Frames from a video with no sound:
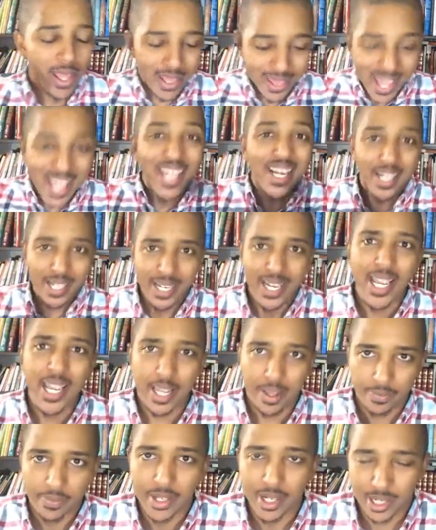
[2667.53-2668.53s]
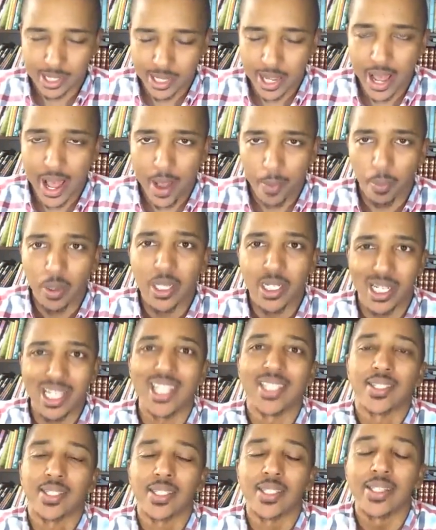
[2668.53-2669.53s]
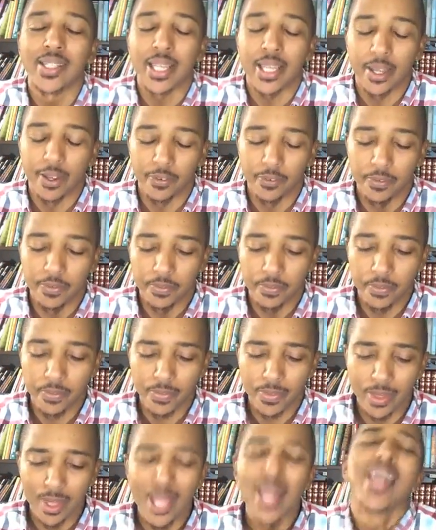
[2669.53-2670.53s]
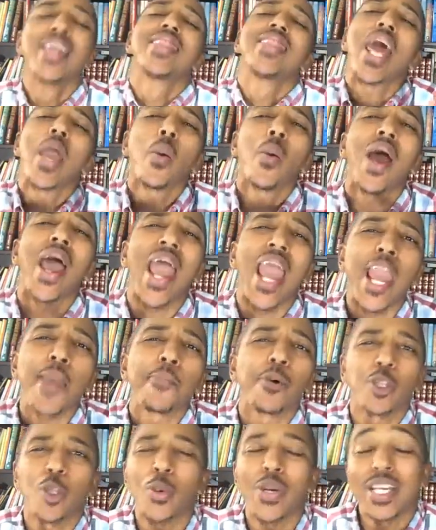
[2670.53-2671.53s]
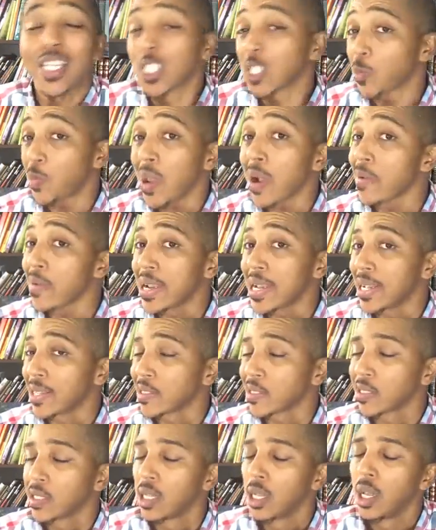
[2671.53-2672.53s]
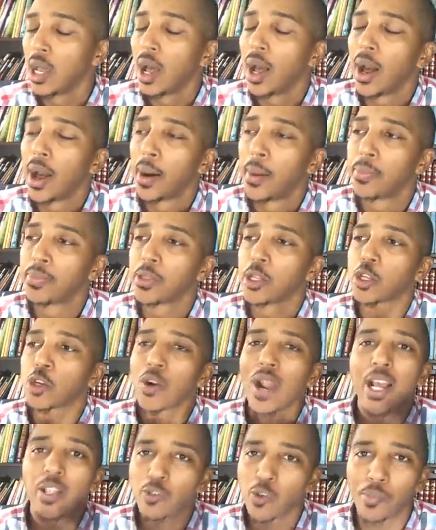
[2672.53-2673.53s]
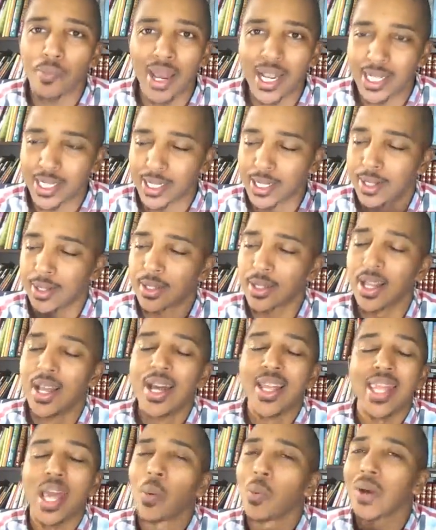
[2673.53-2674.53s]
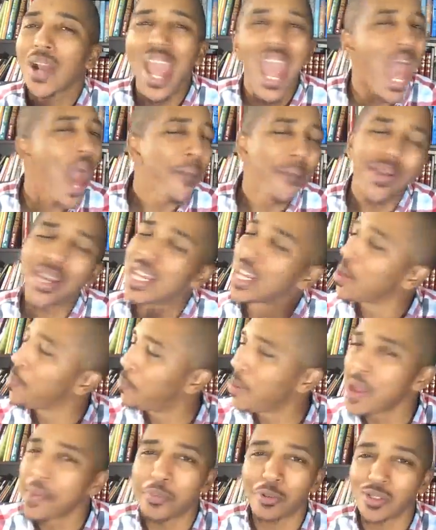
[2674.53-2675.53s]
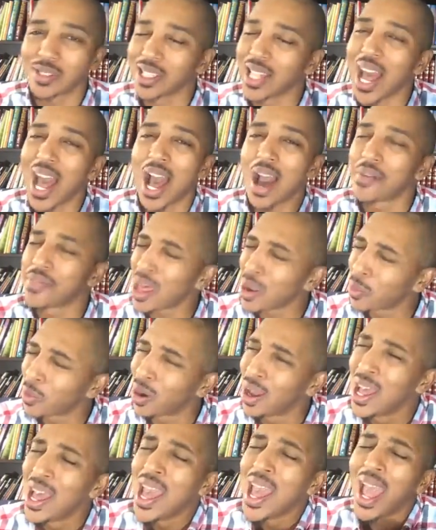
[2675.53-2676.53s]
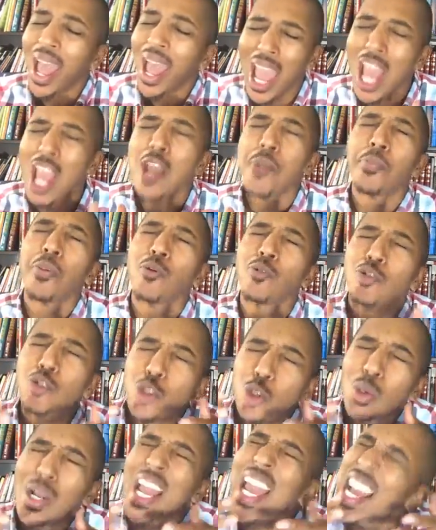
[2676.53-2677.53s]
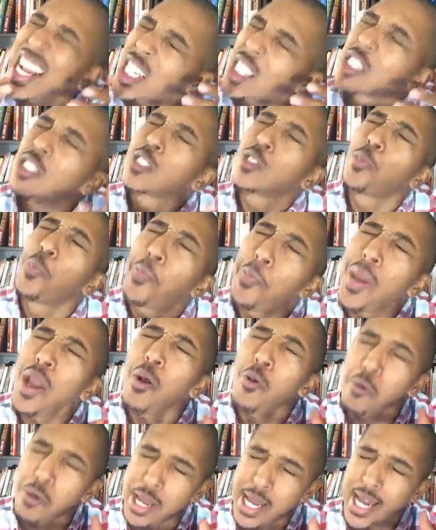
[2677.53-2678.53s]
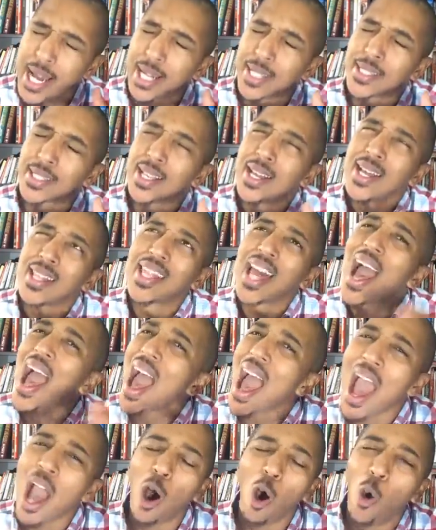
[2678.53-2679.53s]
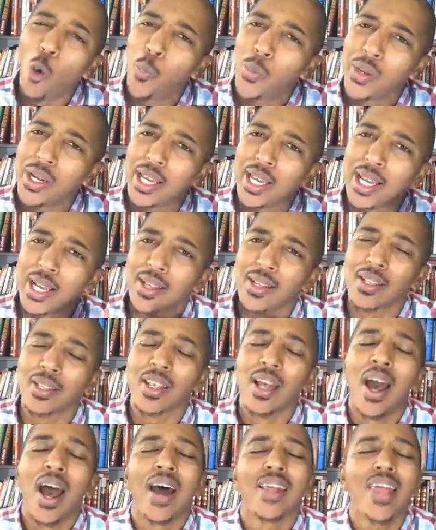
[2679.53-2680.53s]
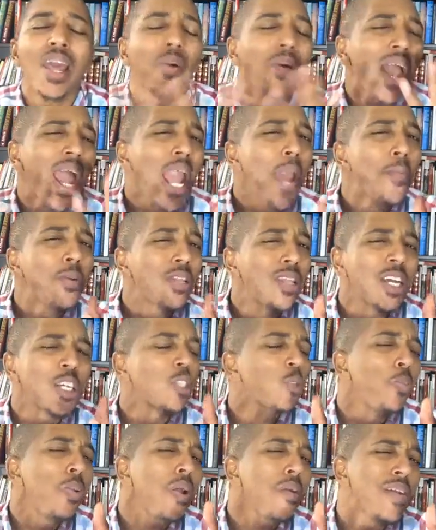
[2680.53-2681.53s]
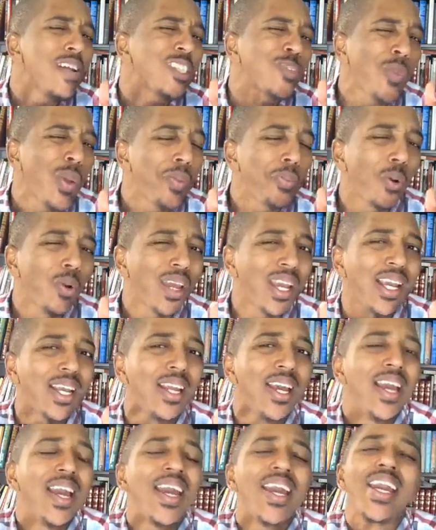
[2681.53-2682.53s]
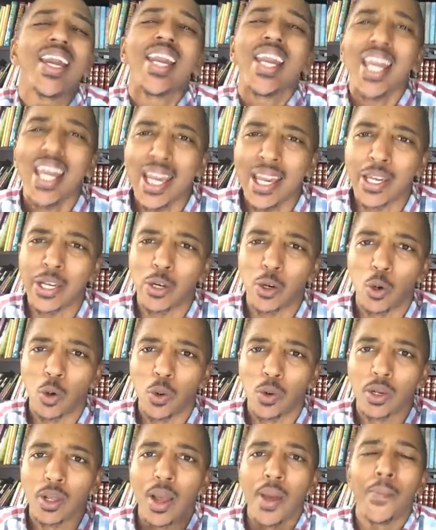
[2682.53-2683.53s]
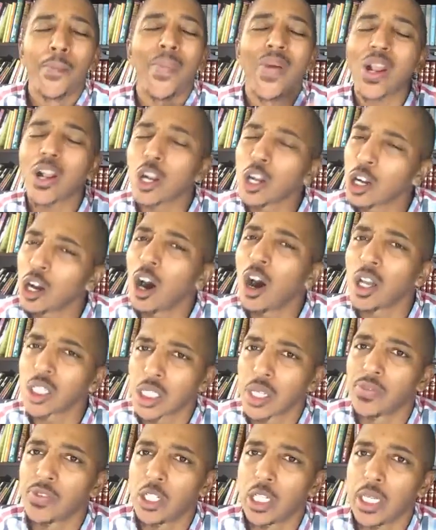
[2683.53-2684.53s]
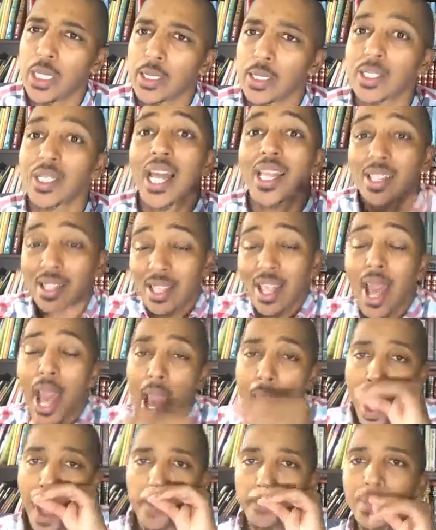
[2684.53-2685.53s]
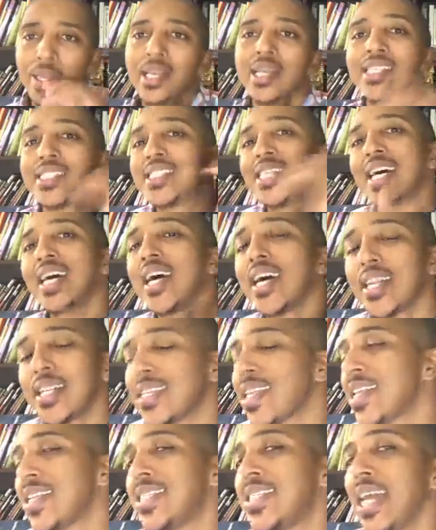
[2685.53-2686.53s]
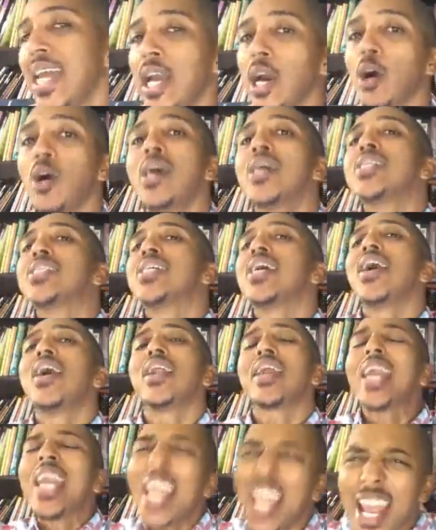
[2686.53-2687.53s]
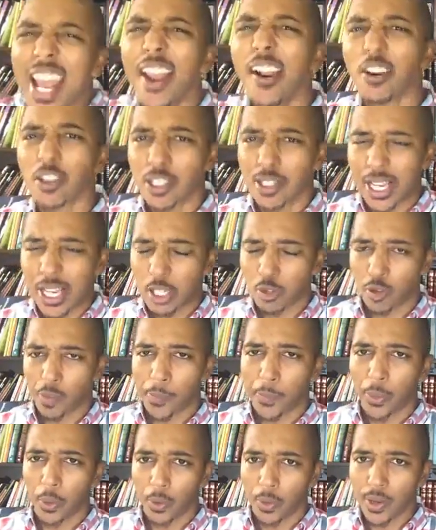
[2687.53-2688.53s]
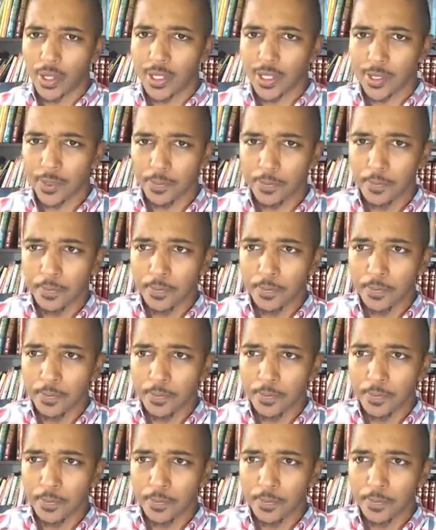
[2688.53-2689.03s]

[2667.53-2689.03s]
They lived in a time when Jesus lived. They were able to experience the transformations that were happening in people's lives. They were able to experience the eye openings. Uh, they were able to experience people get healed because of Jesus. At the time, John is in jail. John hears these reports